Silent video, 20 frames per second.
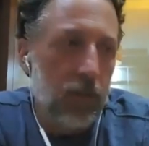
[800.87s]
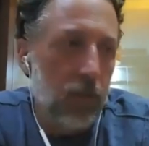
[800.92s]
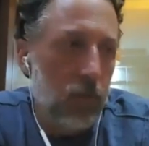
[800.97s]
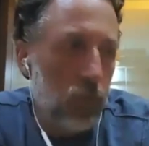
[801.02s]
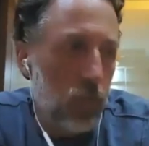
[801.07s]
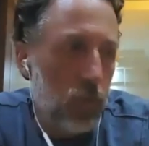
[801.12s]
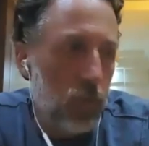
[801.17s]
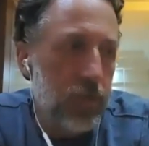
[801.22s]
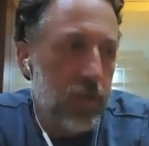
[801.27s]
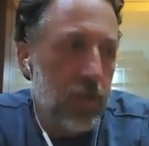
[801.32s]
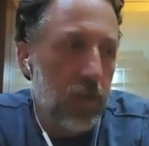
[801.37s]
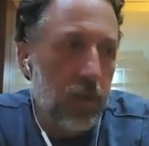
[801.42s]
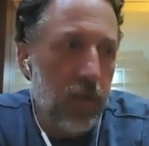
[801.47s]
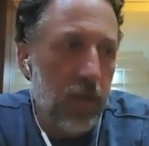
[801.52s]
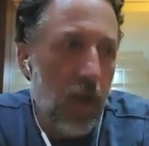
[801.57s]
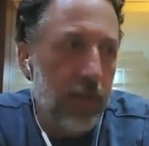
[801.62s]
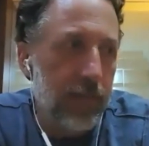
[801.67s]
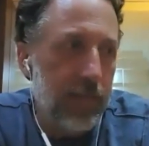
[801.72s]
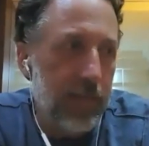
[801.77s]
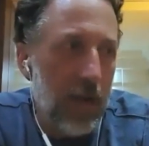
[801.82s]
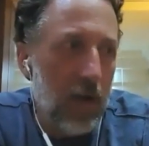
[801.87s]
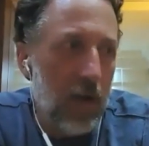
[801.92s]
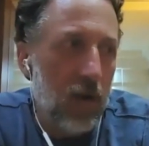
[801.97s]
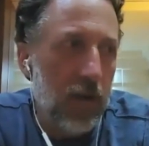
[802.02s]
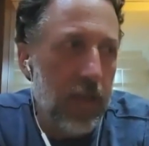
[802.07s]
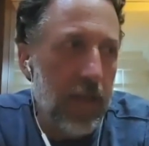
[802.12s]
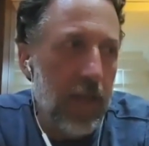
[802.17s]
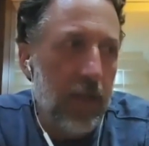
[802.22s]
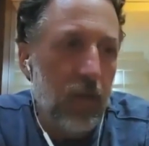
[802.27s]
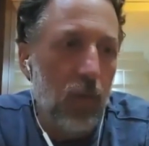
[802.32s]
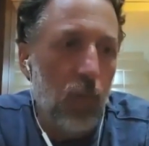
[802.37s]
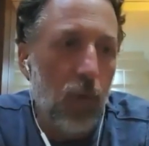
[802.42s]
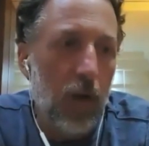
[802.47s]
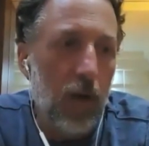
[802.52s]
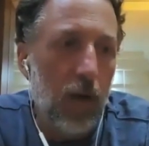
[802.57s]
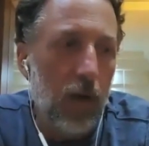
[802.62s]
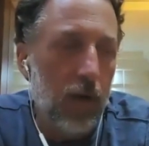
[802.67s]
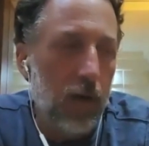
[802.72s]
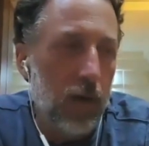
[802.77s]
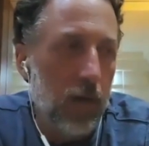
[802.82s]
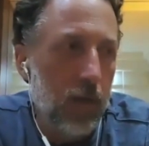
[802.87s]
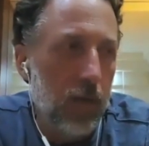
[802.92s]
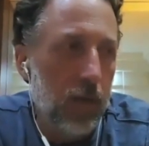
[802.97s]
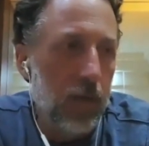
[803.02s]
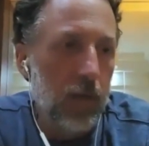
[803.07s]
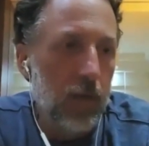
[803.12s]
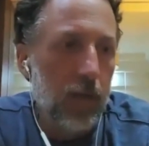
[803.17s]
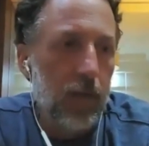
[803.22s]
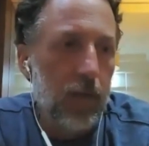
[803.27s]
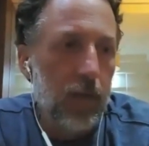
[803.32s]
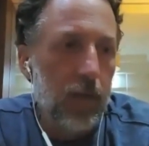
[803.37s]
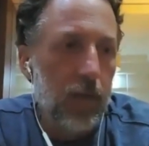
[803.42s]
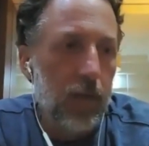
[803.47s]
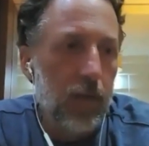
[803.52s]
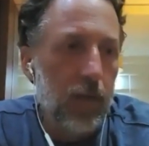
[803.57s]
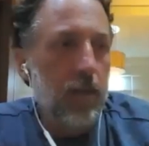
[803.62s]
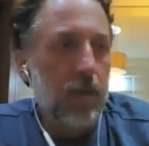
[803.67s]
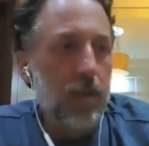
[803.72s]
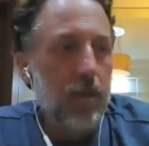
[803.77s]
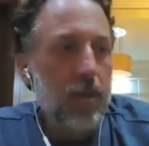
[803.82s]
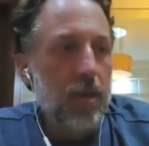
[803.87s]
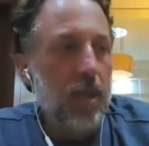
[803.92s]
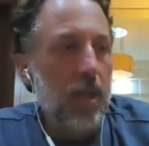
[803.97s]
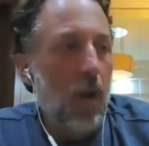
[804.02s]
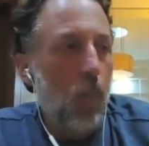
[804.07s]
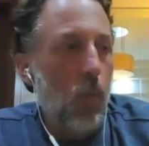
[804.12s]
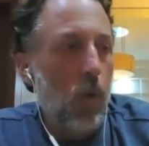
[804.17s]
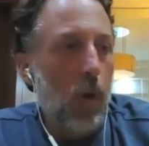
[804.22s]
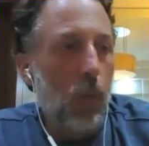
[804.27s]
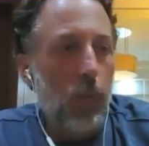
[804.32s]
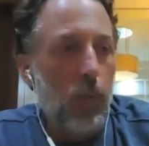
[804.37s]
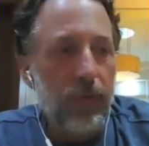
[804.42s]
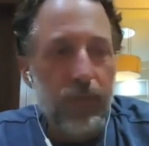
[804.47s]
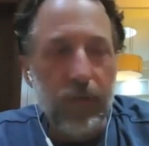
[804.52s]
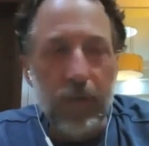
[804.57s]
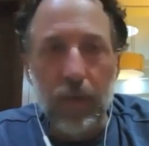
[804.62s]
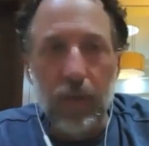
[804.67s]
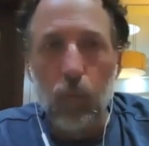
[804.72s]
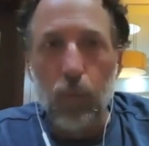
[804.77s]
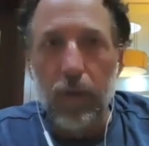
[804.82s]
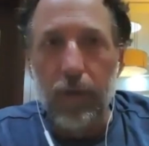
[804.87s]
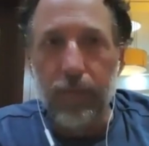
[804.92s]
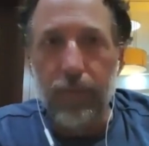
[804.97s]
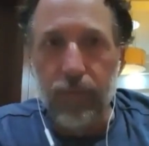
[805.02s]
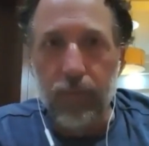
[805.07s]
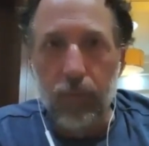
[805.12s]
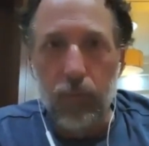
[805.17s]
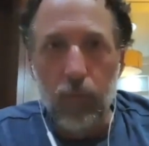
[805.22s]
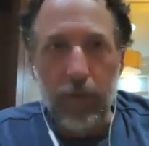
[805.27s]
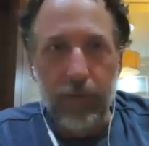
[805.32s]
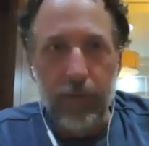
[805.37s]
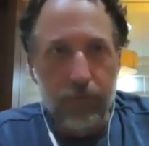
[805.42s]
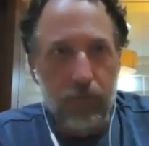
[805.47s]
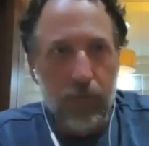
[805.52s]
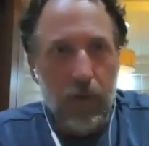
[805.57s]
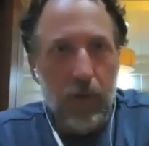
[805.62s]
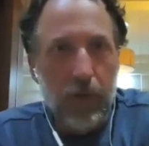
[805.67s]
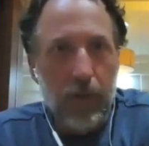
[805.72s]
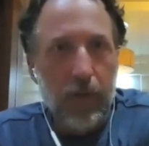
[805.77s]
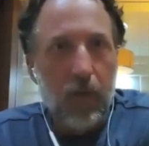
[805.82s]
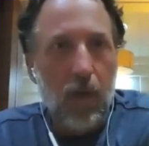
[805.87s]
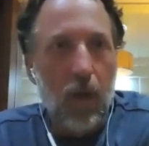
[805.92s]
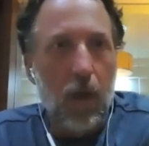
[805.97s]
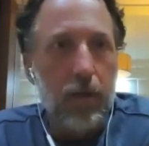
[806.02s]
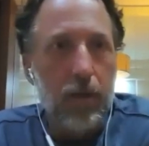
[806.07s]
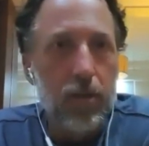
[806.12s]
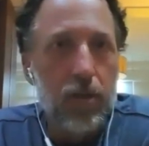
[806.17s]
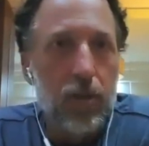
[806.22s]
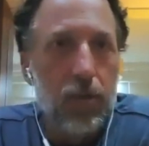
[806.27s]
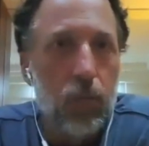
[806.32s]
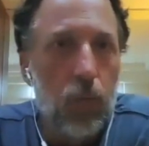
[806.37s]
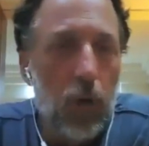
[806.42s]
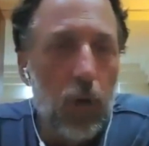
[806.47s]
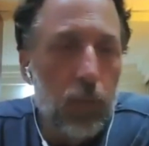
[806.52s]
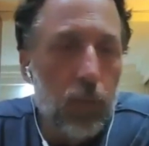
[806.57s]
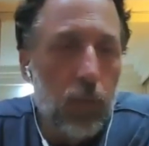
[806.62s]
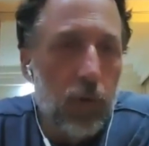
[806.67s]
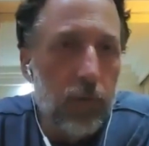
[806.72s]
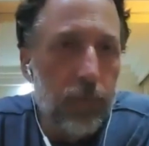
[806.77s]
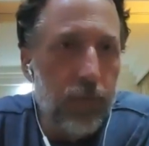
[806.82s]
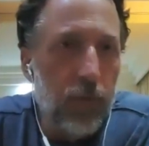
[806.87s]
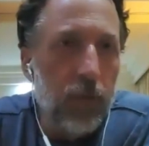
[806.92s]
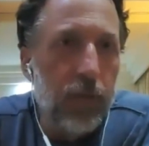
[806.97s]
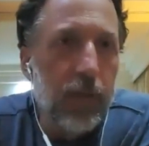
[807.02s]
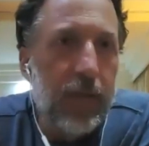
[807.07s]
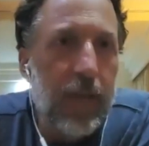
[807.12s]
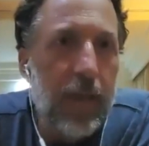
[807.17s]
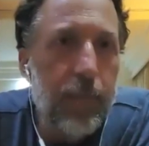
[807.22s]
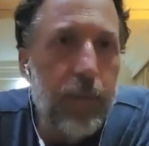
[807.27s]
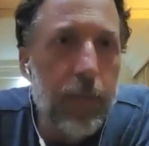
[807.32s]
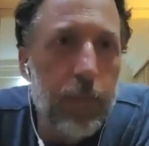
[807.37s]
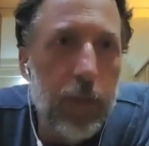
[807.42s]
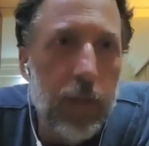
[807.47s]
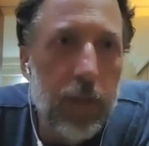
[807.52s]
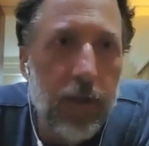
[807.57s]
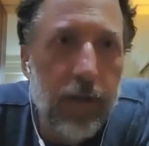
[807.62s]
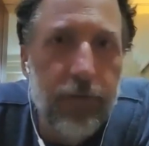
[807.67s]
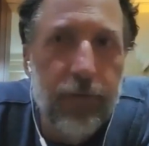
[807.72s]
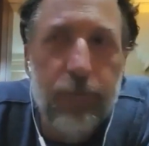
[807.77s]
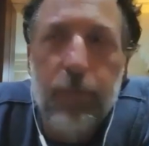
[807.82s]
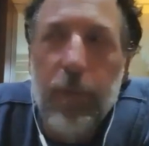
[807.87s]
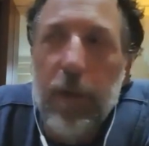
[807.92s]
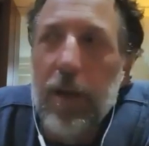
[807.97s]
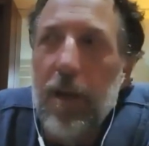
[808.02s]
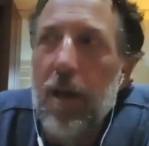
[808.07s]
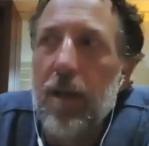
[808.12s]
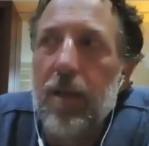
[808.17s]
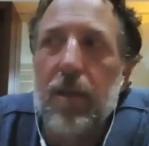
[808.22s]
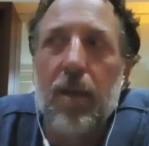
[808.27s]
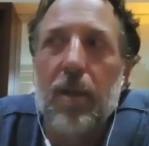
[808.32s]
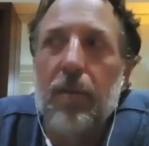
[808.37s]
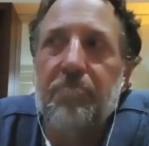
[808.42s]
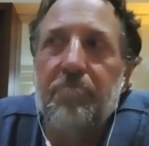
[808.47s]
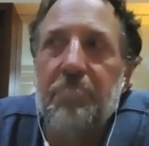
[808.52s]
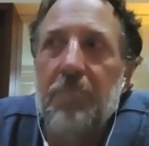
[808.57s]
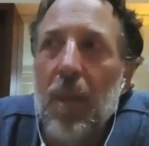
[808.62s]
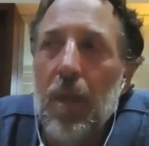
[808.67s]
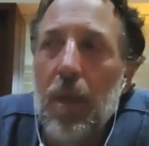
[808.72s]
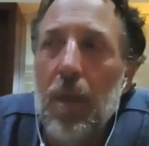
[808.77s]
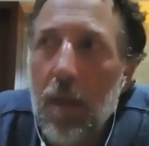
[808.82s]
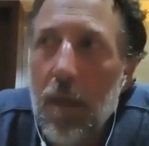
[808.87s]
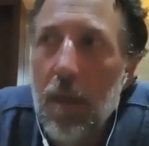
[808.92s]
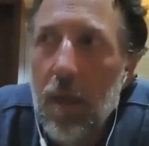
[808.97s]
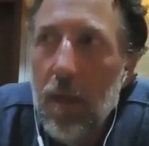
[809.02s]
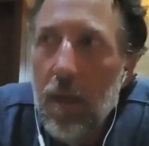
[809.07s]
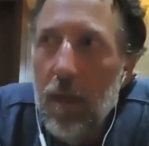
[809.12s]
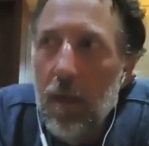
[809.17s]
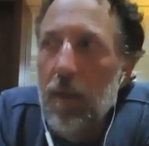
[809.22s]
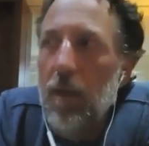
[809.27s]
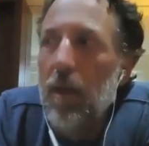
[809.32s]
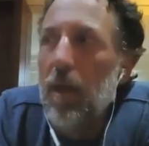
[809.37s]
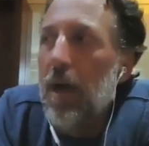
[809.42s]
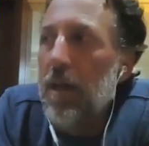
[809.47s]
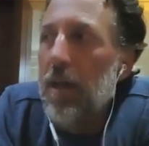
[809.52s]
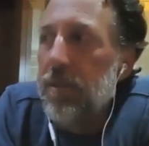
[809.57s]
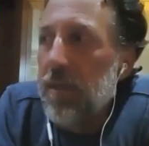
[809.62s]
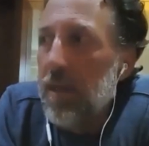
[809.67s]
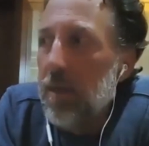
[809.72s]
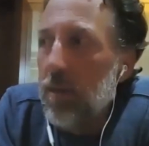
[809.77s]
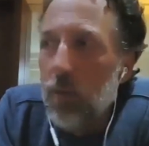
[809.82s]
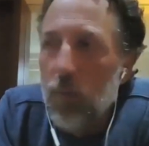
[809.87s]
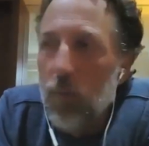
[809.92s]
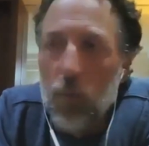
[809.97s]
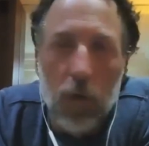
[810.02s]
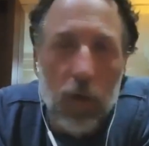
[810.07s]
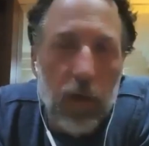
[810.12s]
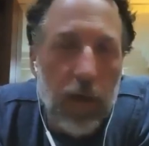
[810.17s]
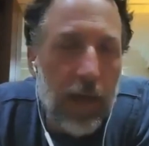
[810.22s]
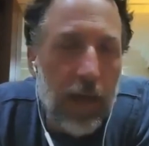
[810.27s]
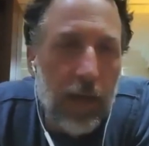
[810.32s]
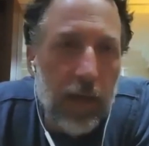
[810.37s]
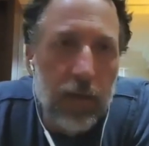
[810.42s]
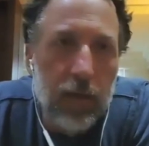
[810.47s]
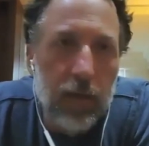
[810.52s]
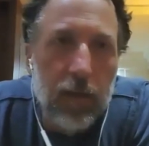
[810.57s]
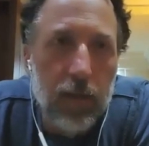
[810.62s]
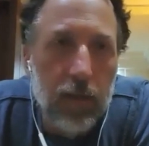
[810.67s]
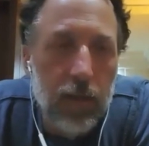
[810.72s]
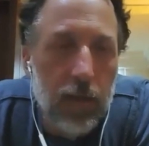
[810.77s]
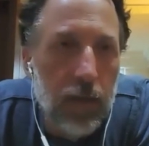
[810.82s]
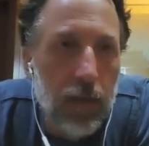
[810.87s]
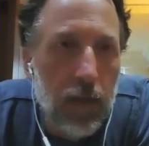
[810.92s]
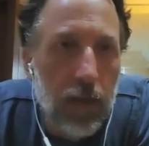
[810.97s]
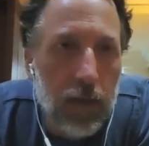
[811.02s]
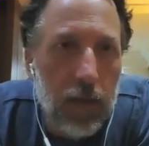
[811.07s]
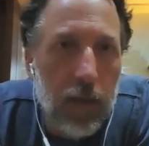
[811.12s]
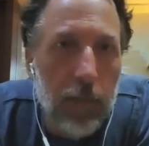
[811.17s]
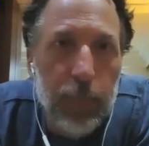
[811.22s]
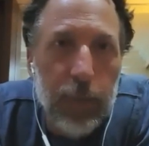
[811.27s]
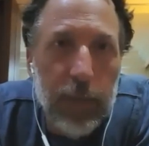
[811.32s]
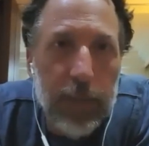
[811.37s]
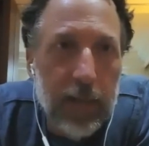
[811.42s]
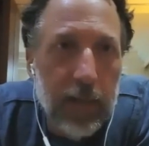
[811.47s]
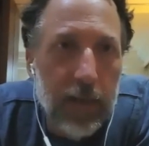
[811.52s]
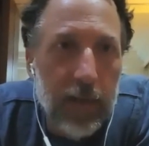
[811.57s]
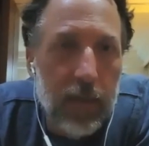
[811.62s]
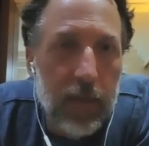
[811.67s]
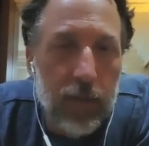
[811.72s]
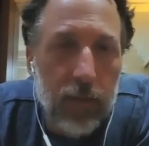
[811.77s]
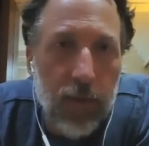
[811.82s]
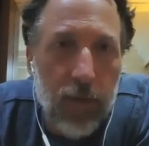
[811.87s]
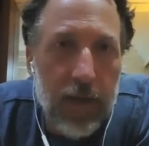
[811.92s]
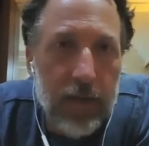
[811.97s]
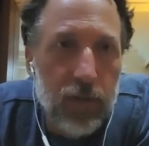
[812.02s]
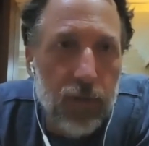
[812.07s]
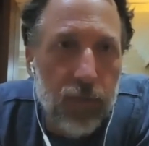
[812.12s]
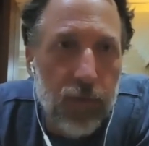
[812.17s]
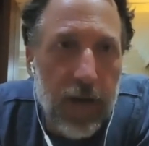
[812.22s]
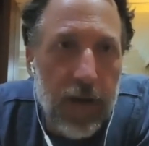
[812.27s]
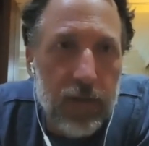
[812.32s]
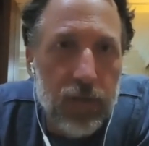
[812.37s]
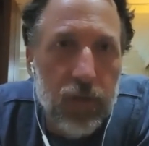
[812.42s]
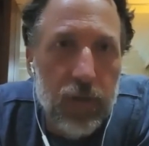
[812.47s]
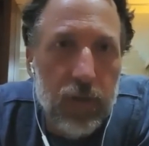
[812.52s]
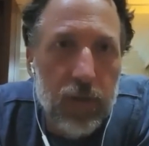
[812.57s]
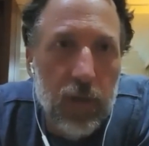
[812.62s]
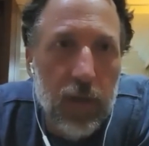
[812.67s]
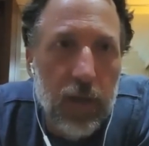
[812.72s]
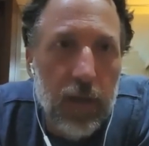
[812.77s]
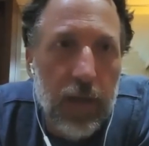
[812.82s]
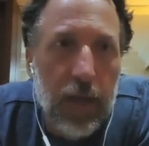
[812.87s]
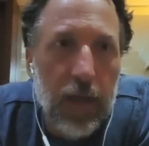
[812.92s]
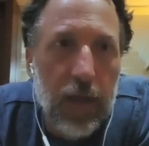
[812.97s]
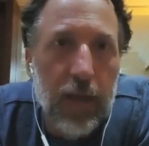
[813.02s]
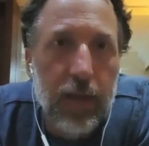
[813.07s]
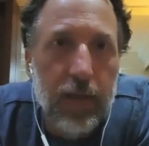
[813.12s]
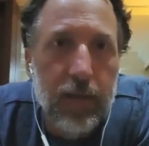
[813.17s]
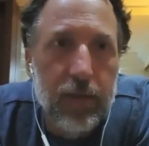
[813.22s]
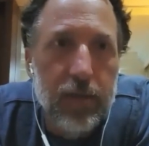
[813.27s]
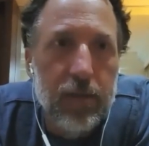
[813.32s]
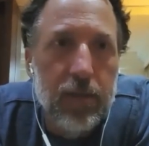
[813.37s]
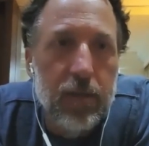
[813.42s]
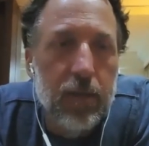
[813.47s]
we're still not there yet where we feel we've really gotten to what we're fully capable of, but I think we're headed completely in the right direction. And